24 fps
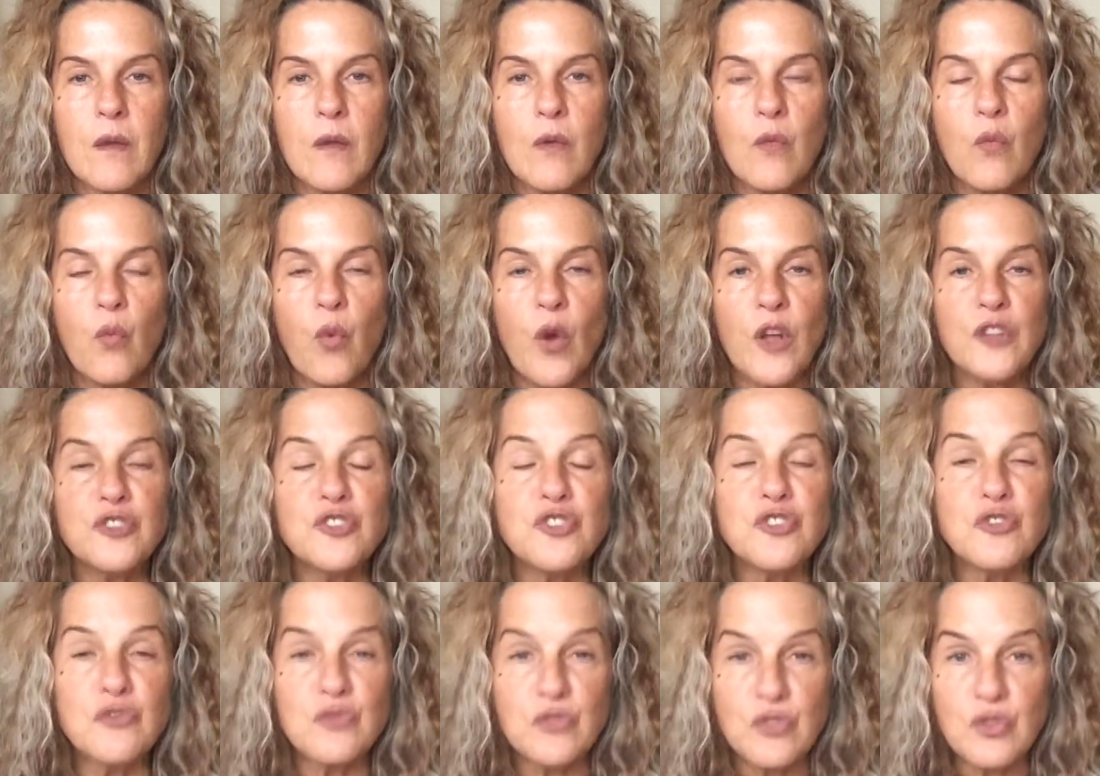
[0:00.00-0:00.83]

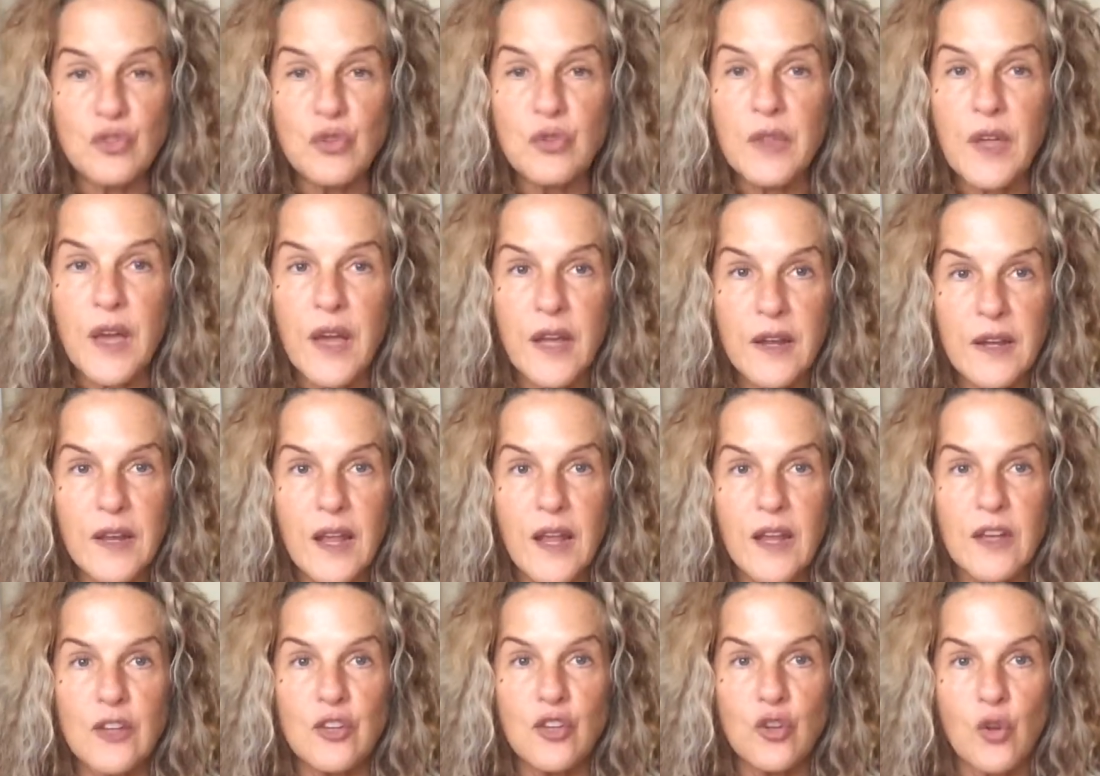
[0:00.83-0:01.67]
Once you do that
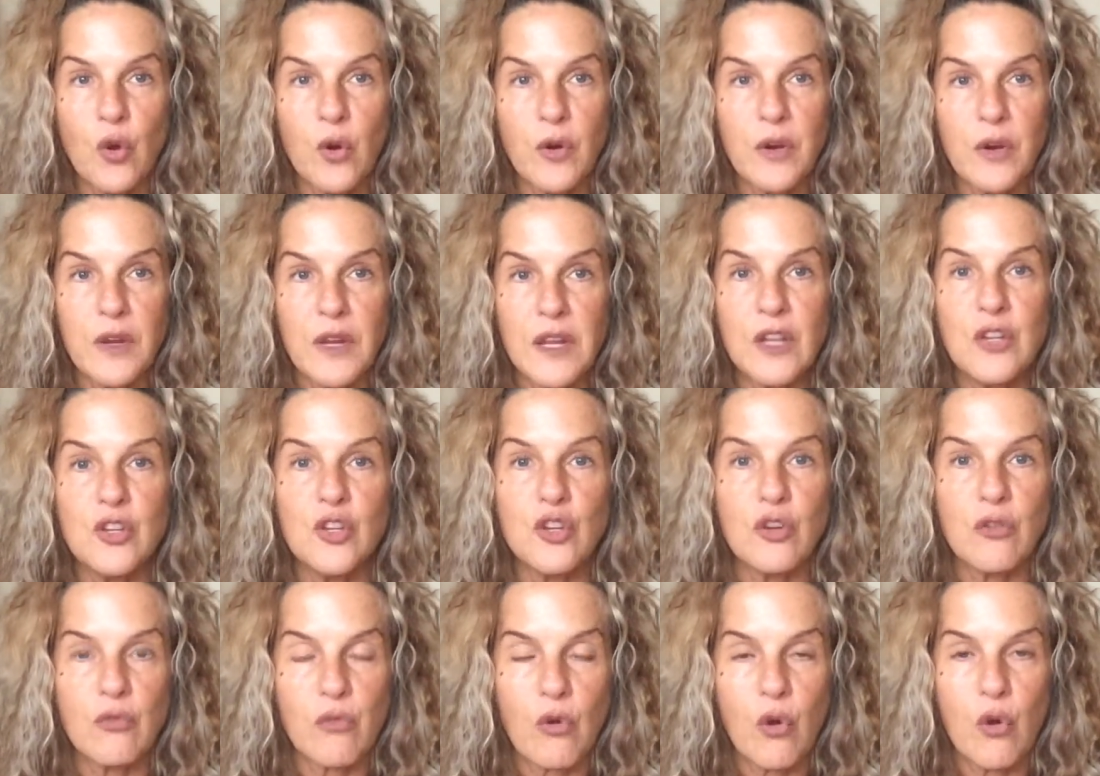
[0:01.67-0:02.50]
and you're in
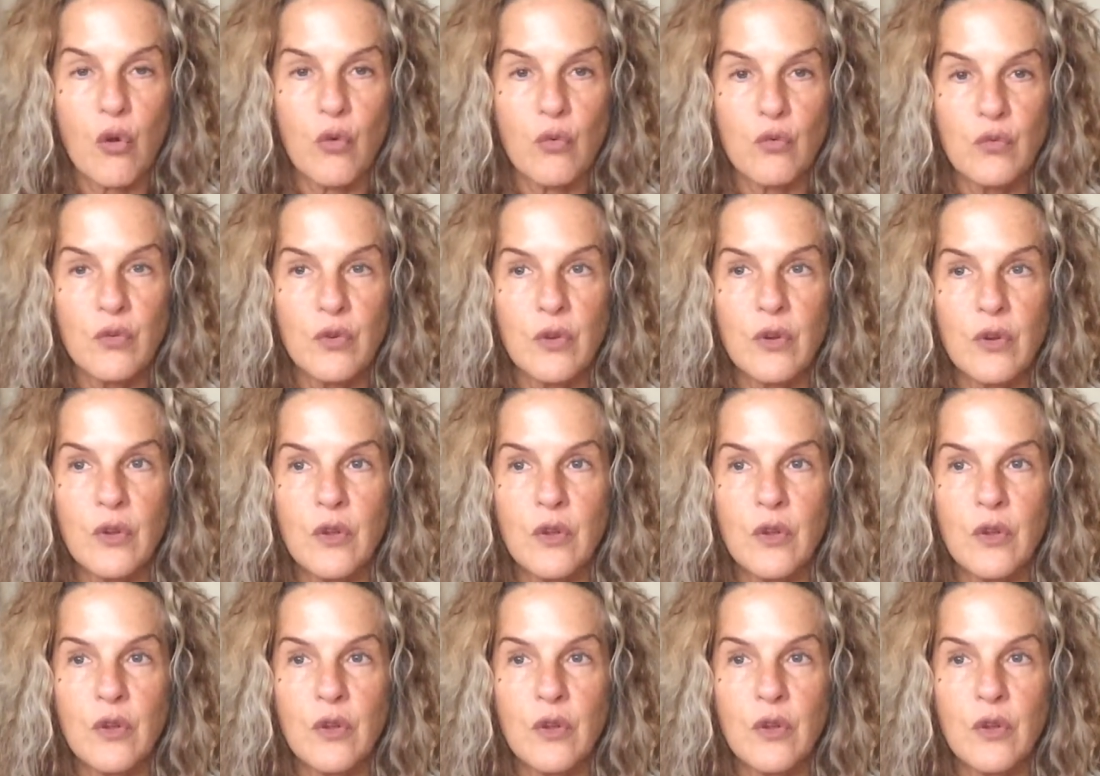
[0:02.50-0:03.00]
your own